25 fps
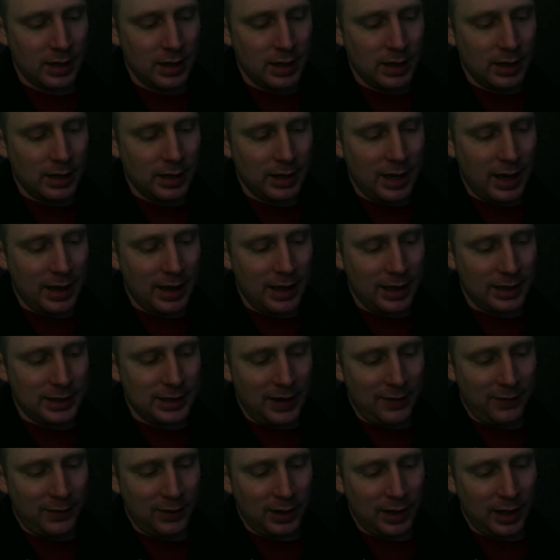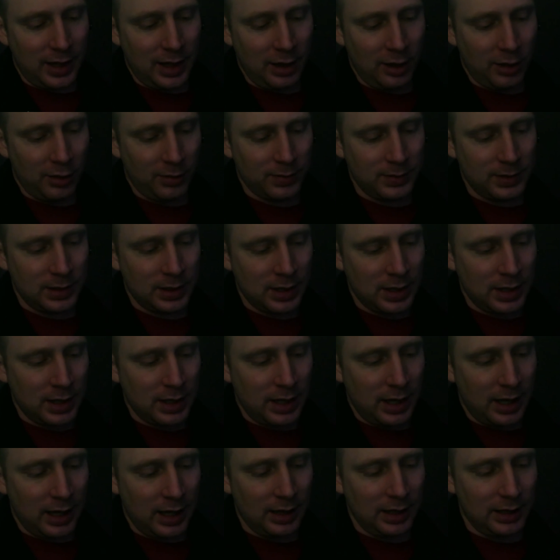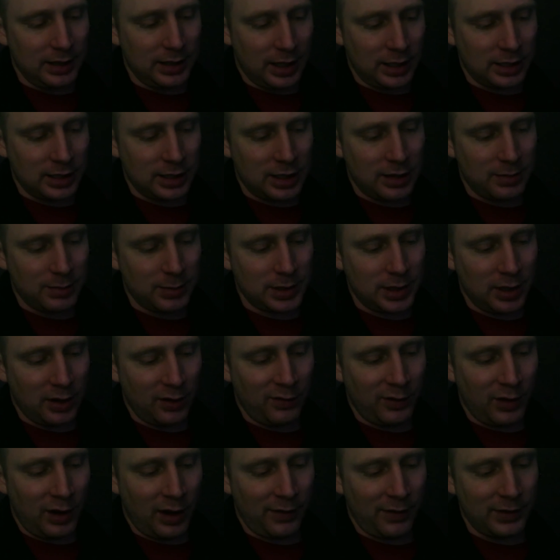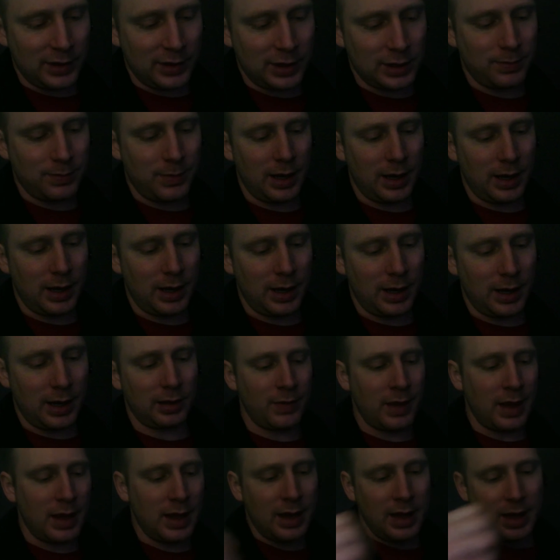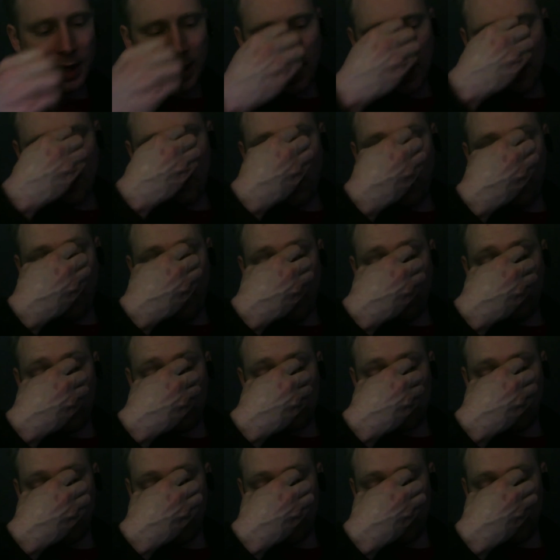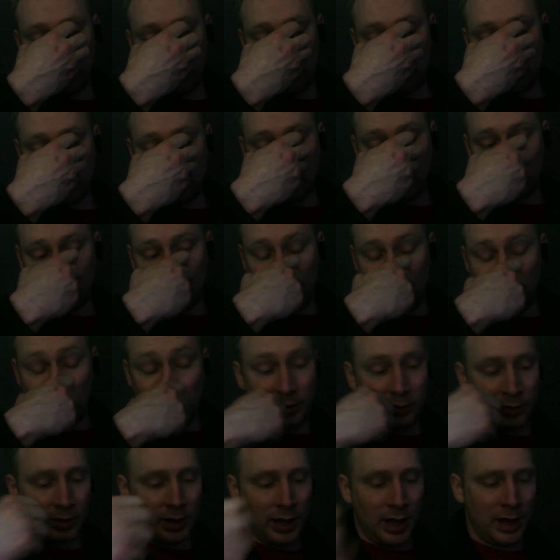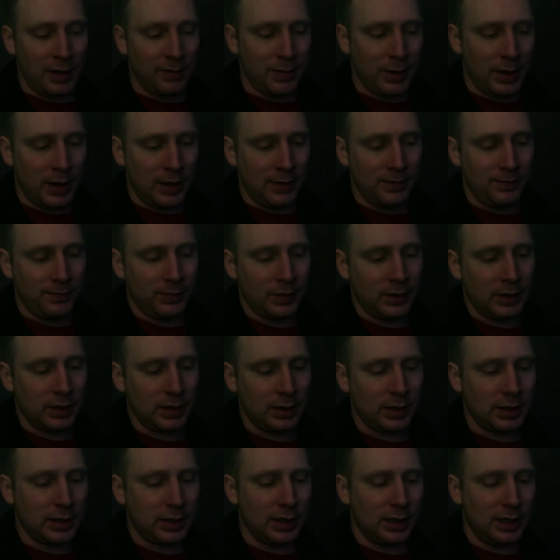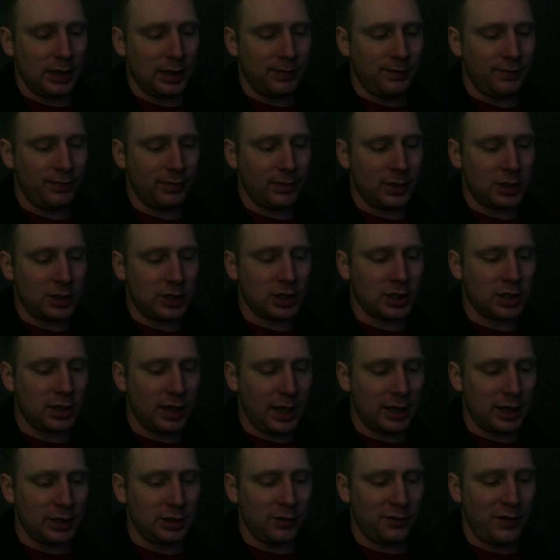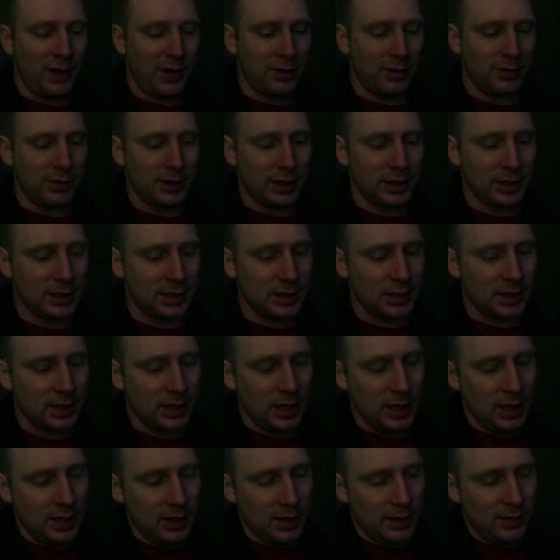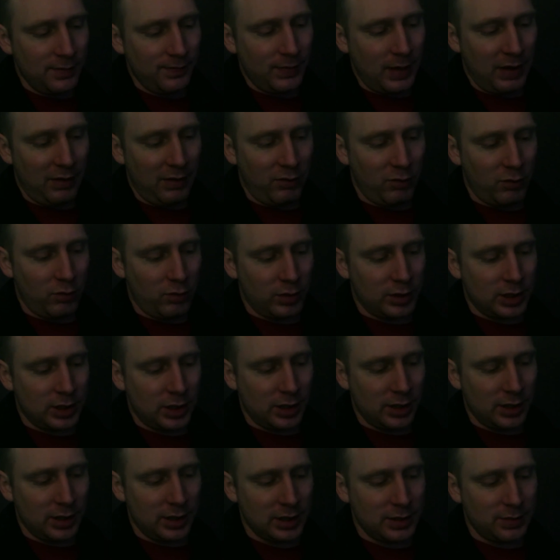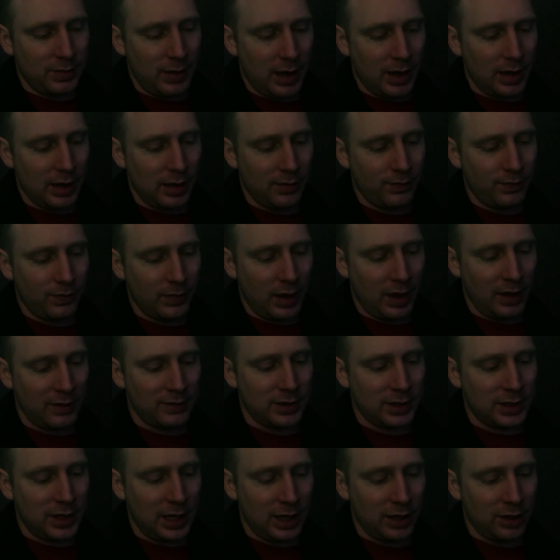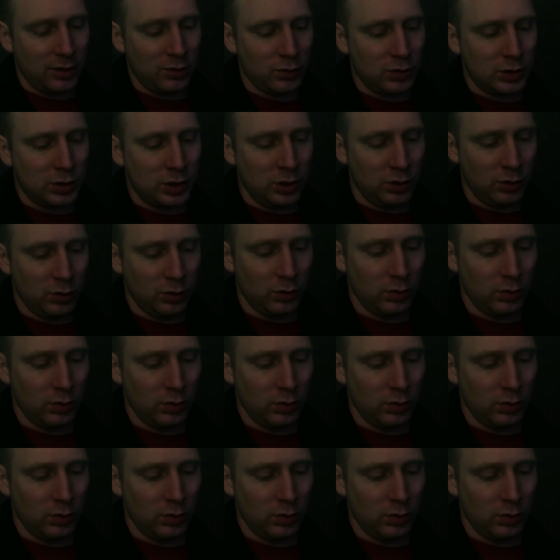Yeah, that definitely helped. Haley dusted himself off and smiled. And we found the drawing you did with the liquid light pen. Good. I'm just glad you found us. Ava returned the smile. I have to thank you, too.